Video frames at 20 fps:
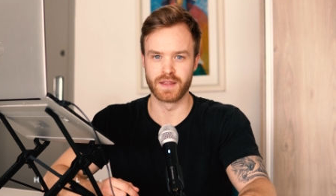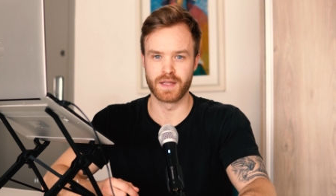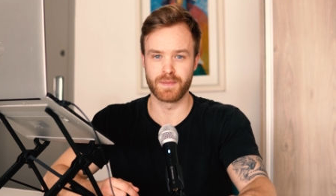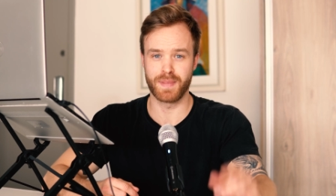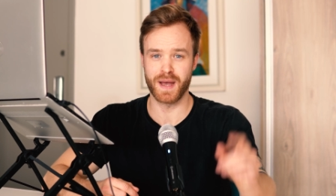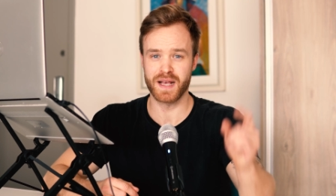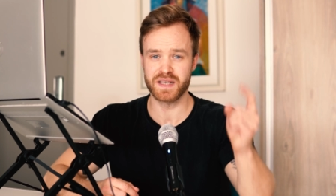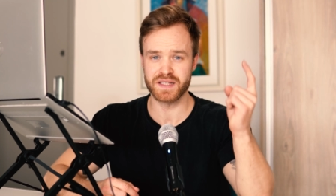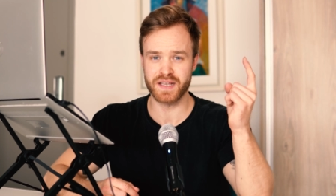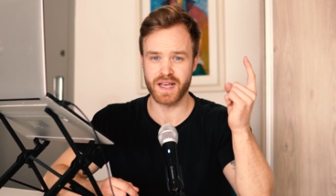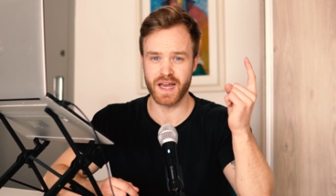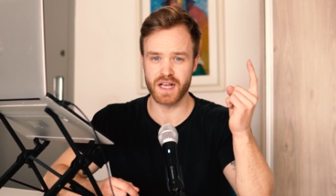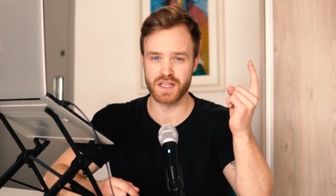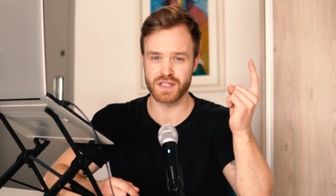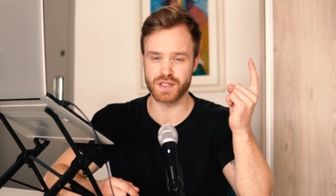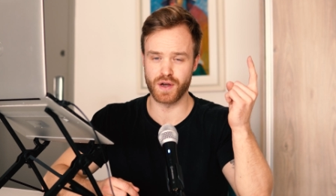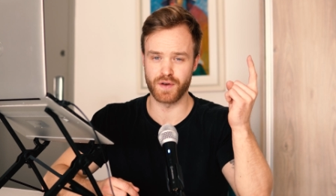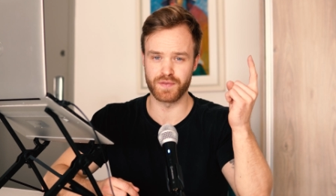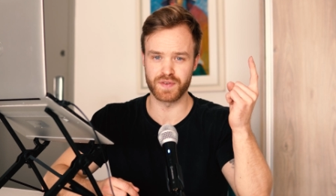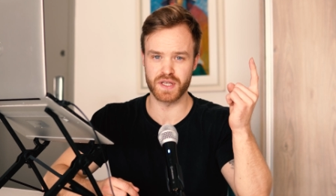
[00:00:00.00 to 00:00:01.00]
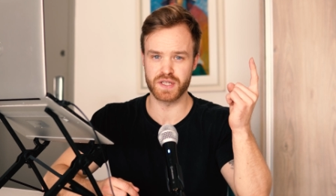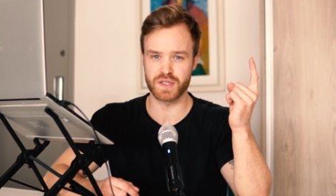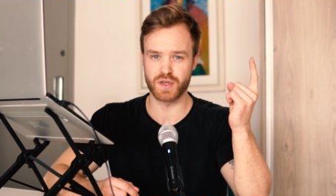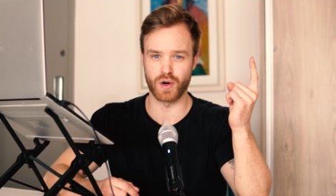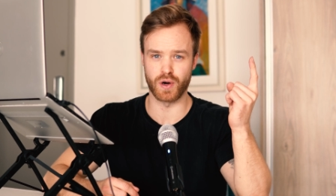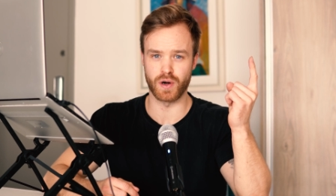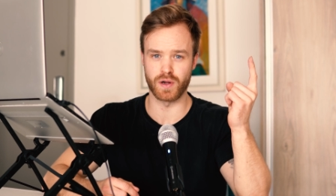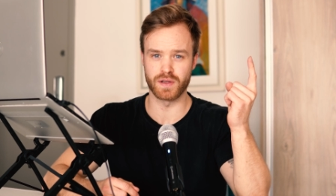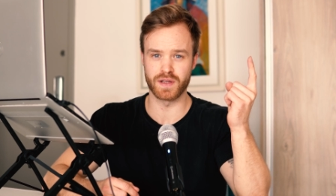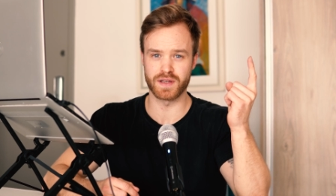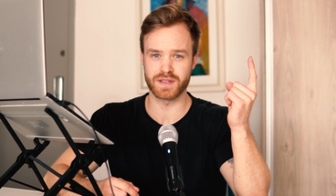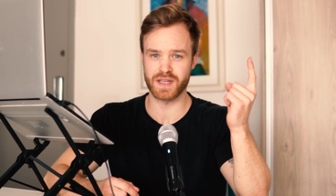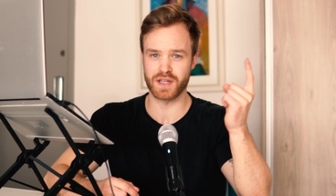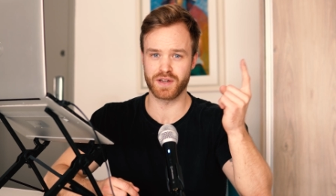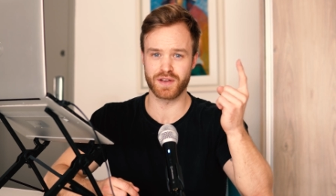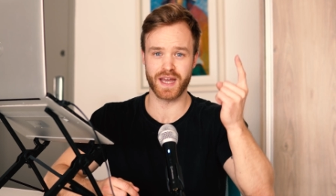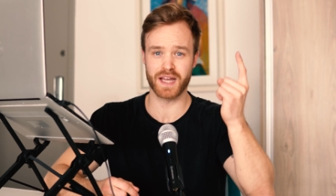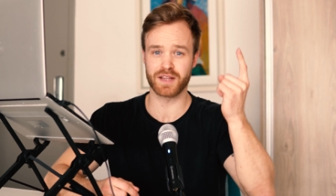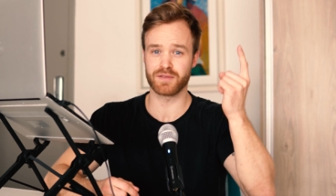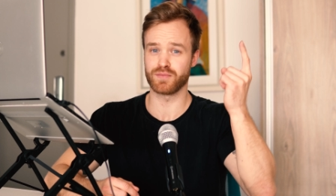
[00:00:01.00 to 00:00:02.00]
The best case of this call is that
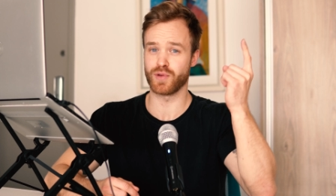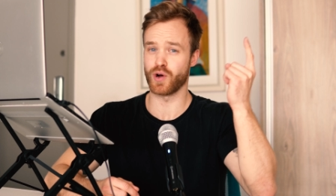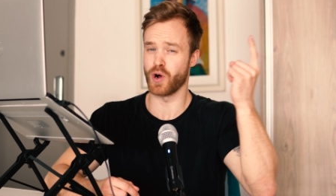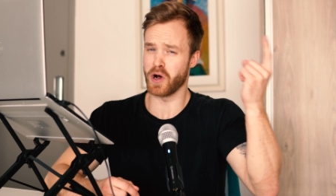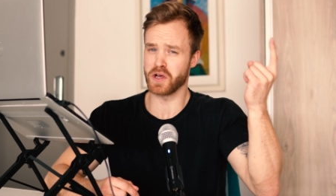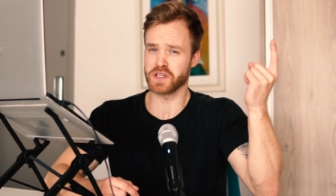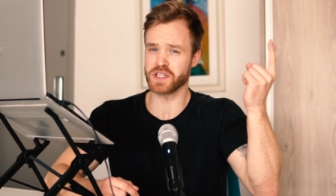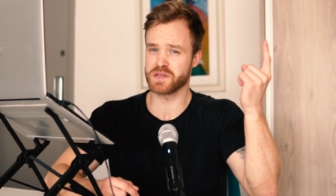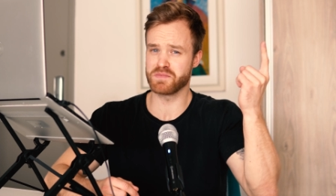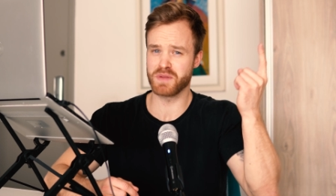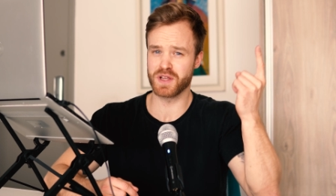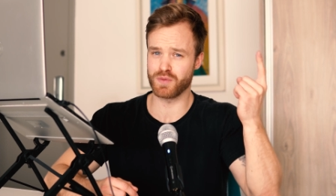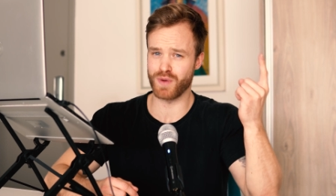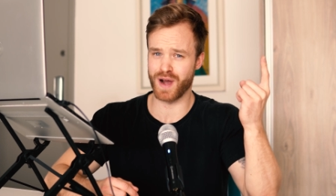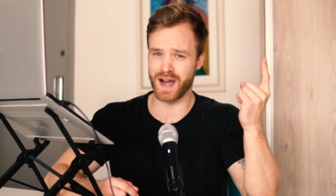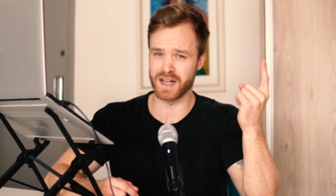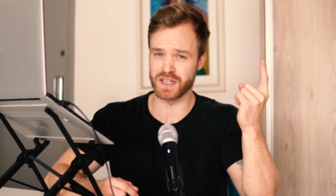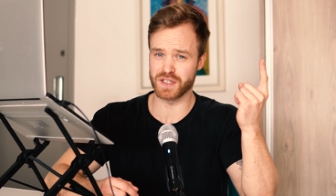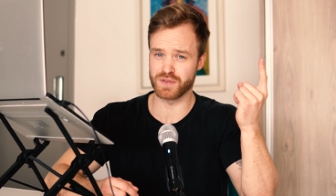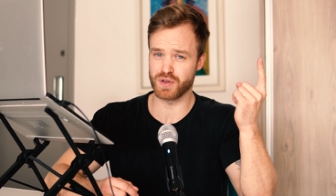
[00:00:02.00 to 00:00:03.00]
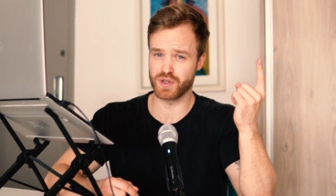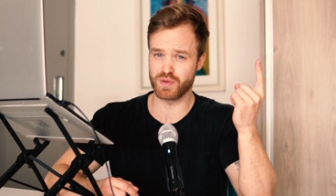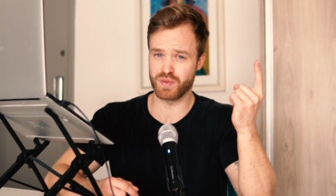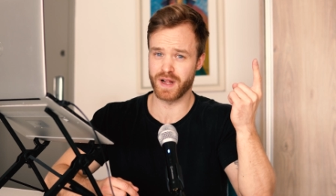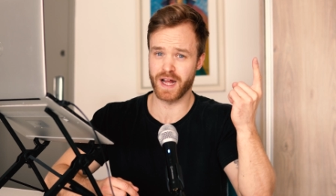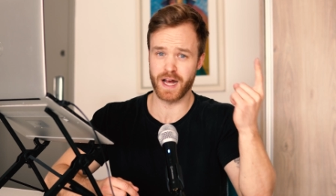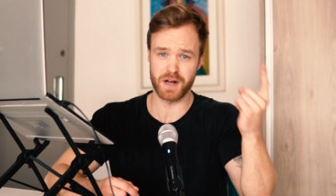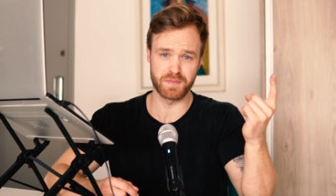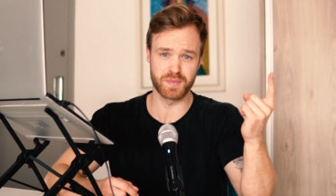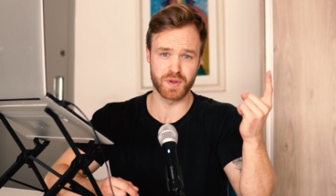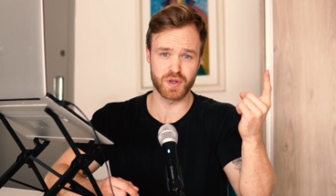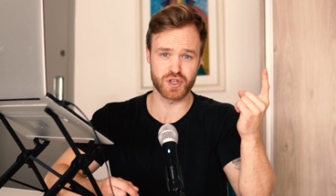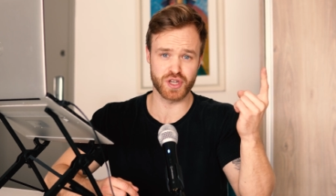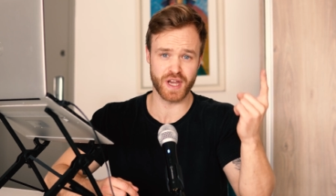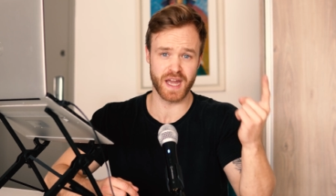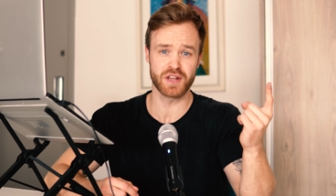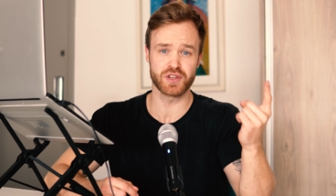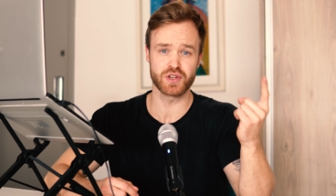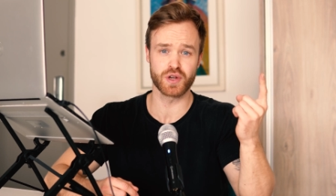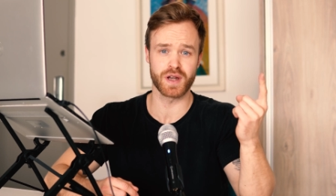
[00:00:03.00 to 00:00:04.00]
you get awesome advice which will help you
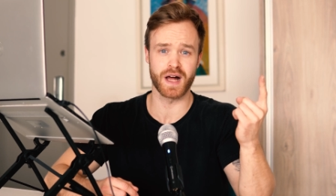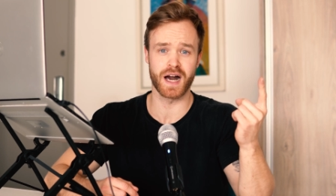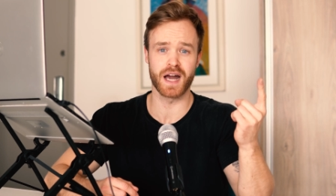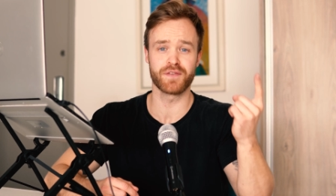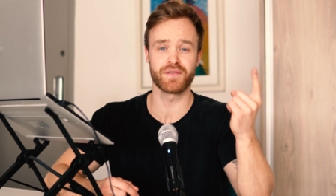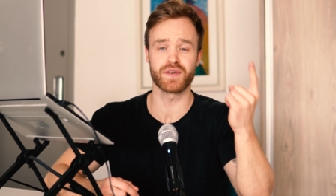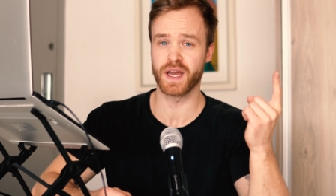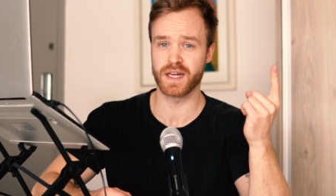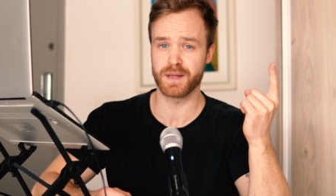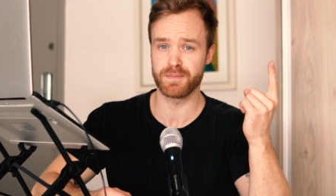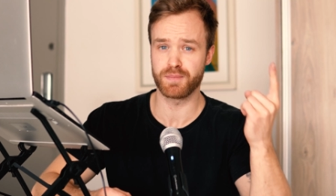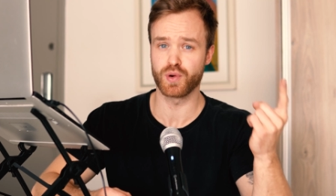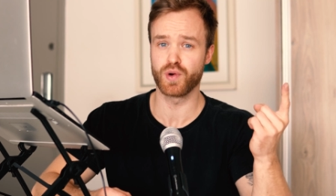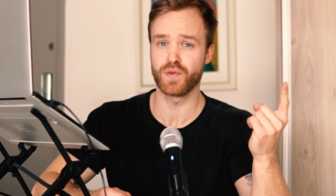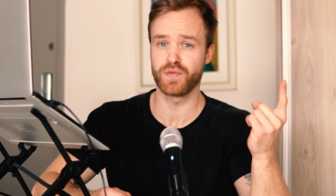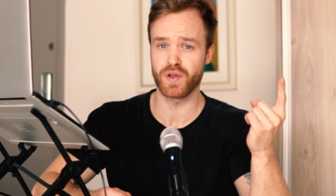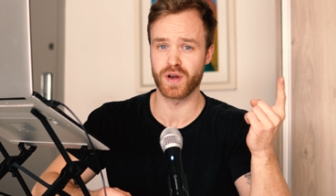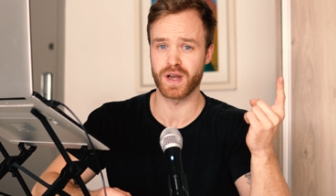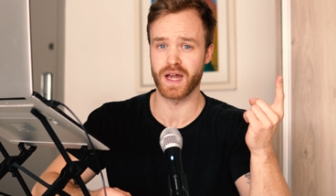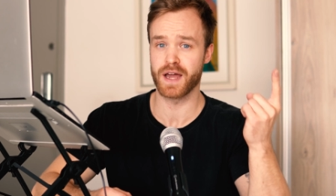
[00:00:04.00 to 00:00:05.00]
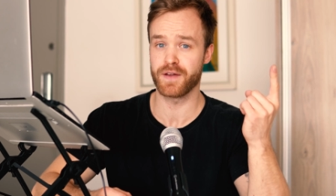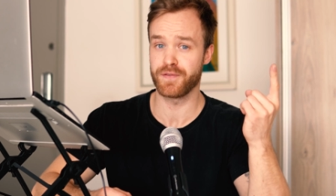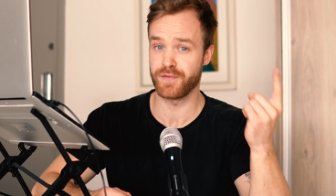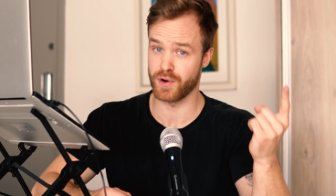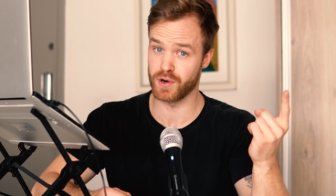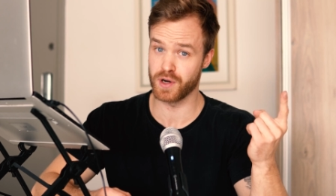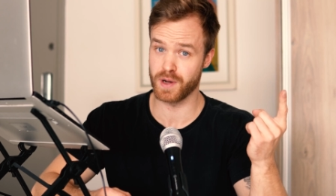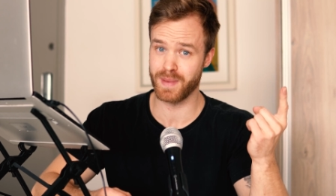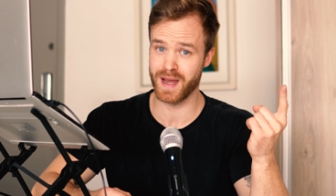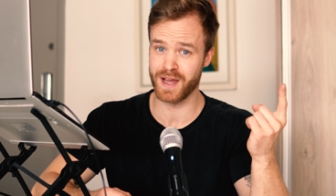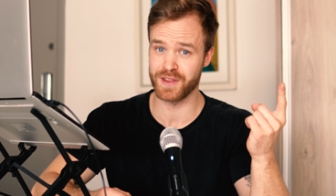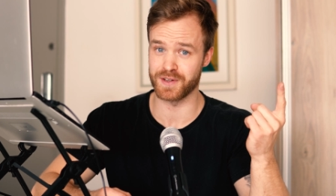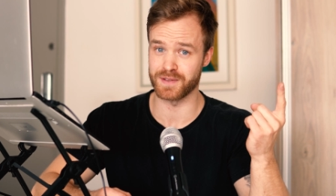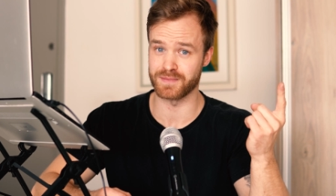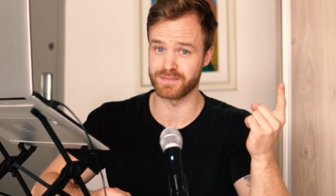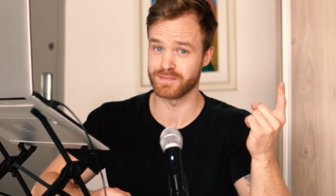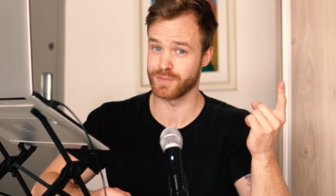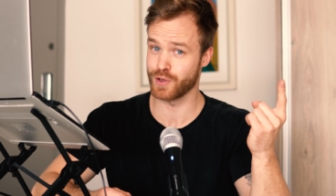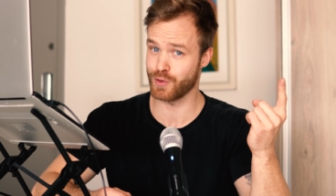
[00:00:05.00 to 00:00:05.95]
change your life and improve your life for the better.